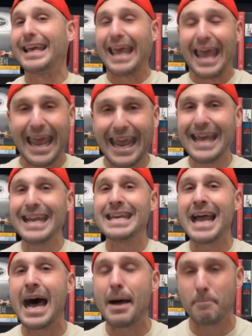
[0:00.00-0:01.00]

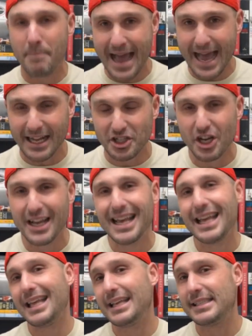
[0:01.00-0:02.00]
cannot match
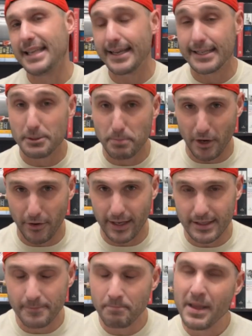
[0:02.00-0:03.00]
is the
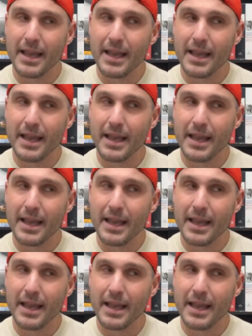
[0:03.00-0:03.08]
experience.